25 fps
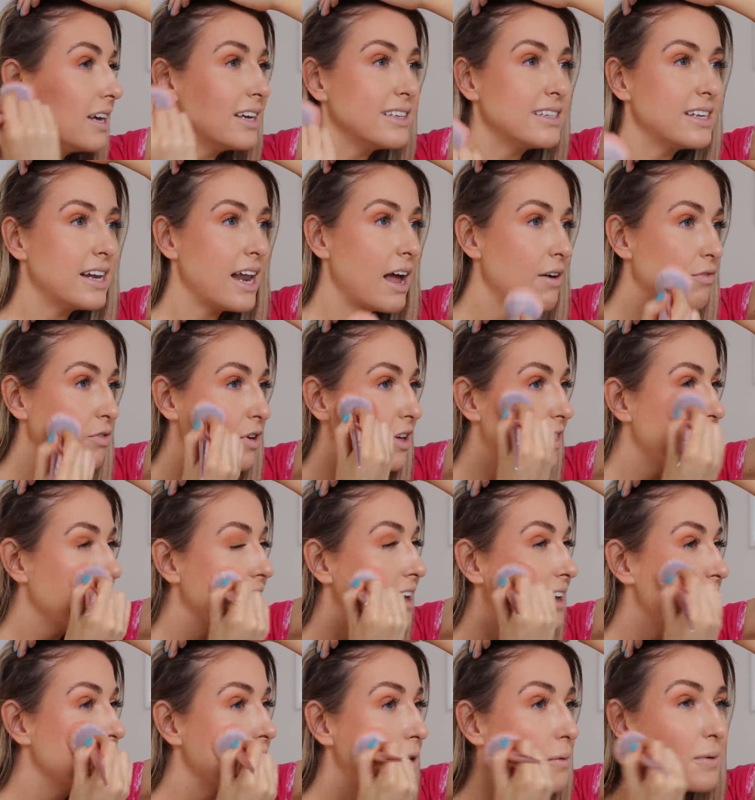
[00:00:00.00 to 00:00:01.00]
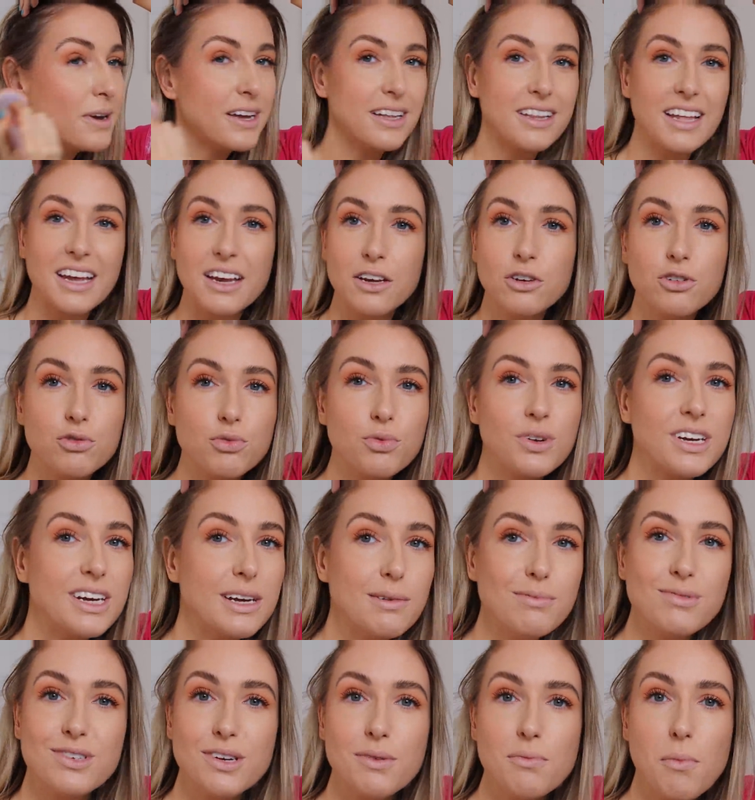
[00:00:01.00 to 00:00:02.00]
Is it everything that we like,
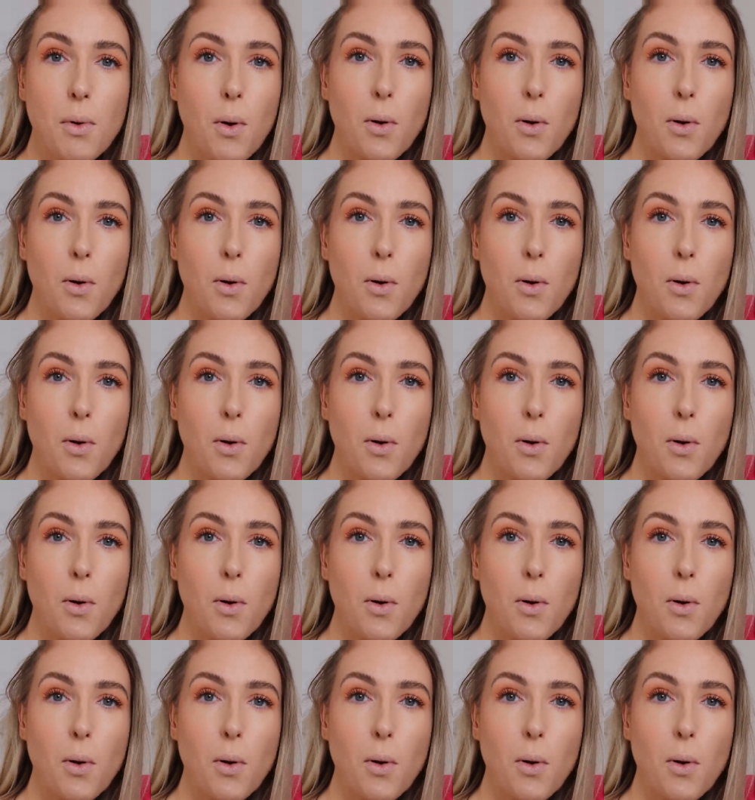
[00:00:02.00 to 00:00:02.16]
dreamed and